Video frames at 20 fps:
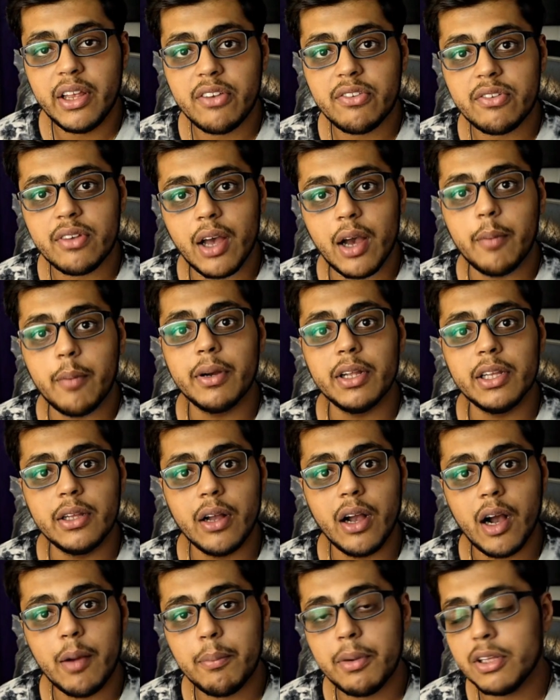this,
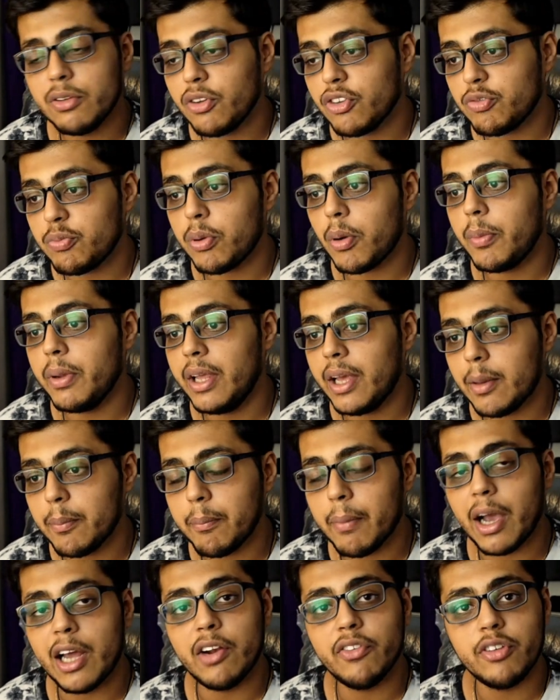Ahmad was probably a
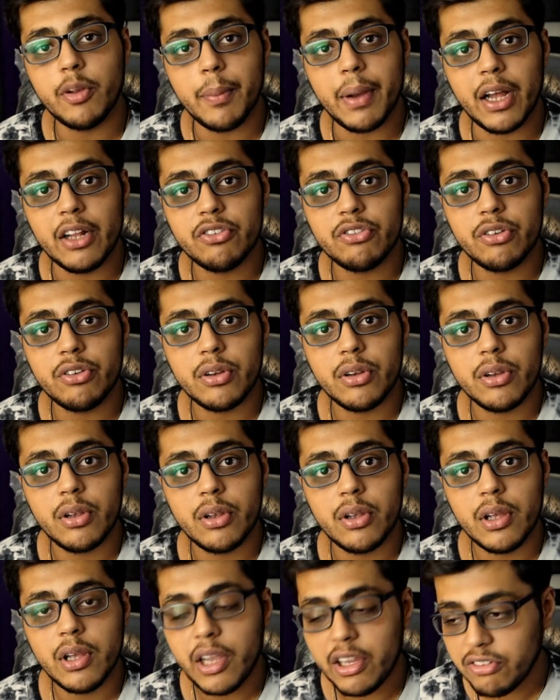man of the match.
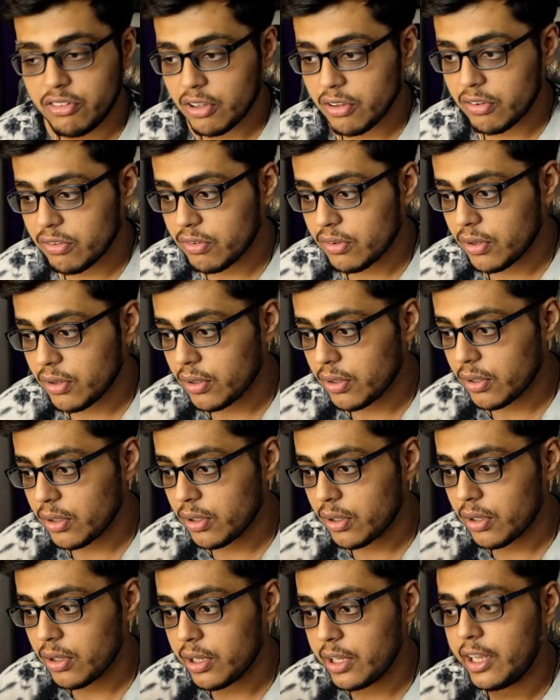
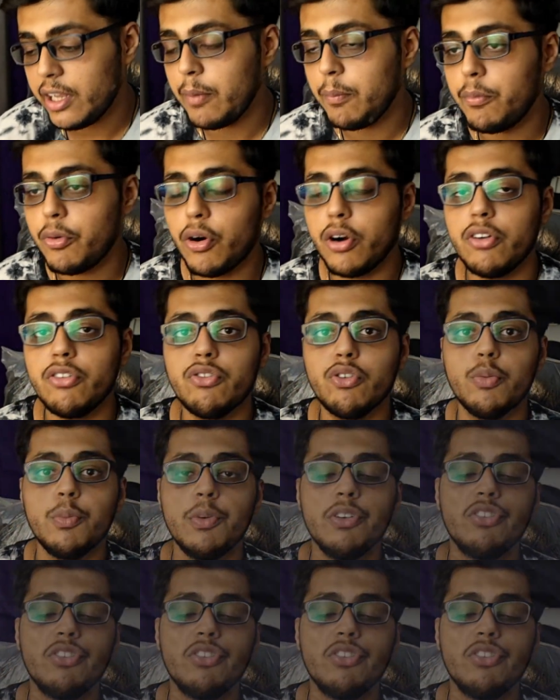He got so